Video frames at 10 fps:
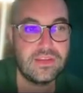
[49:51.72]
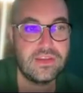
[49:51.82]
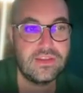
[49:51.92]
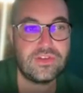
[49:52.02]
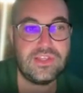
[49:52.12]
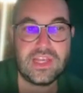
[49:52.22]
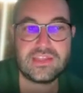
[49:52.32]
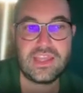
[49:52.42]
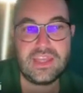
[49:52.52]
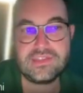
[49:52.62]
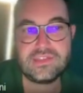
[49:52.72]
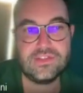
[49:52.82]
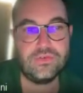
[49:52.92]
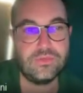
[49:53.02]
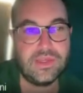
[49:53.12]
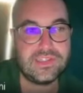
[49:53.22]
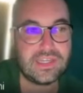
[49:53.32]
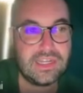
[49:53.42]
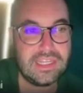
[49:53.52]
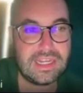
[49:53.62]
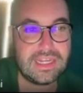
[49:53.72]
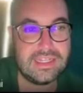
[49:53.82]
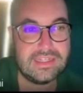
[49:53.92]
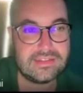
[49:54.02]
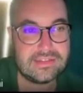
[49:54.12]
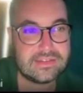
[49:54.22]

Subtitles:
So in that case, you would basically clean it.